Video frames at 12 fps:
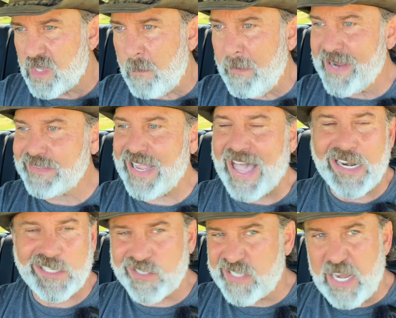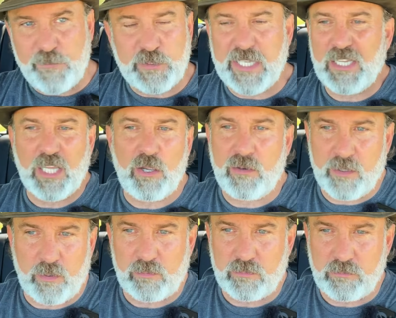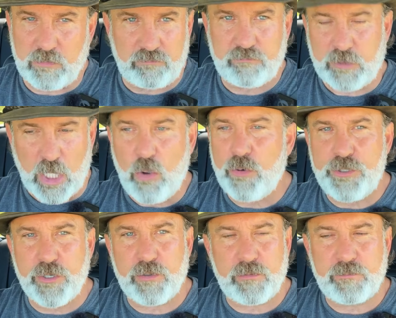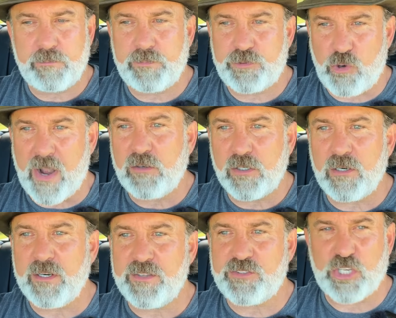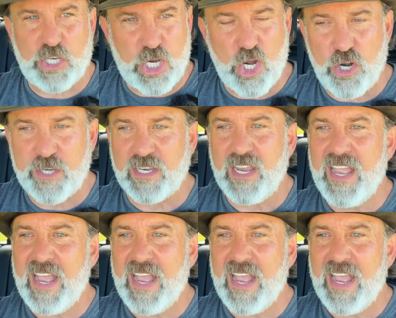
basically how to safely load your trailer and secure it.